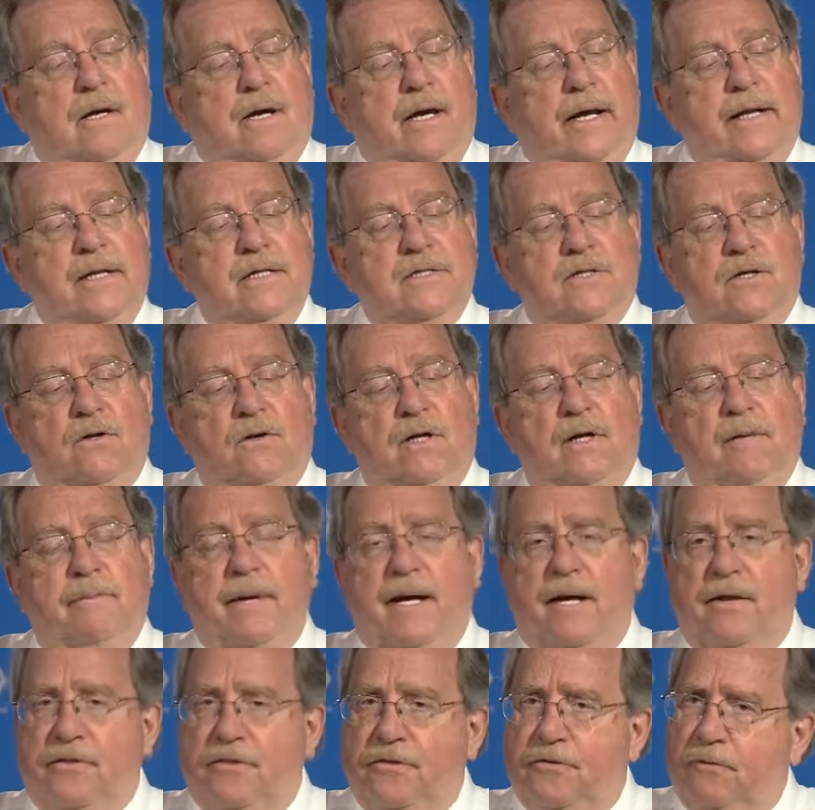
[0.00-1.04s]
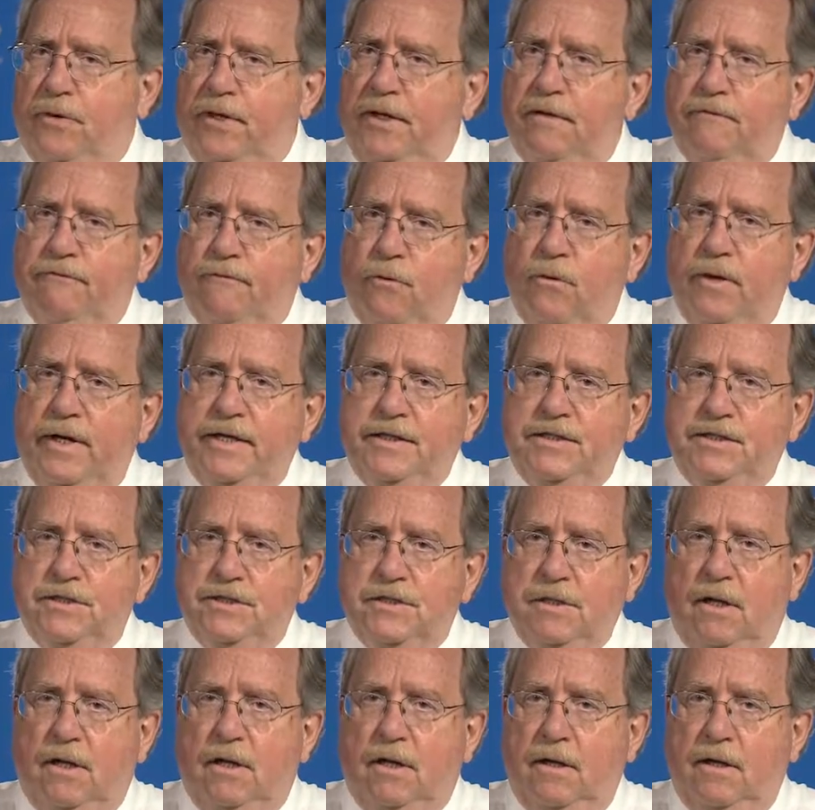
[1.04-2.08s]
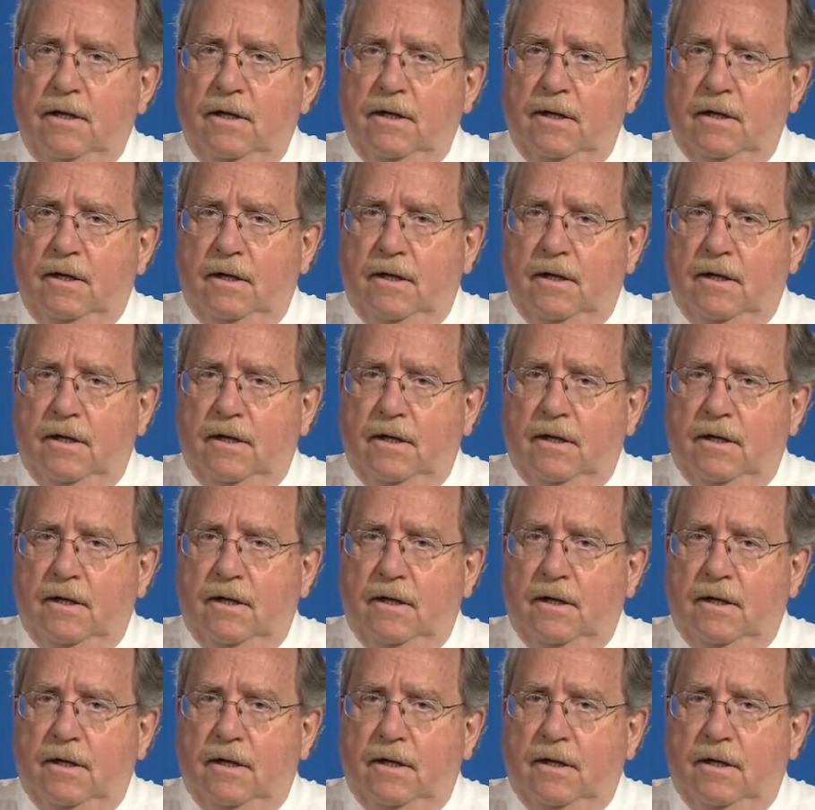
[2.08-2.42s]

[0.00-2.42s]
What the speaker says: and it's only about 3 to 4 inches long.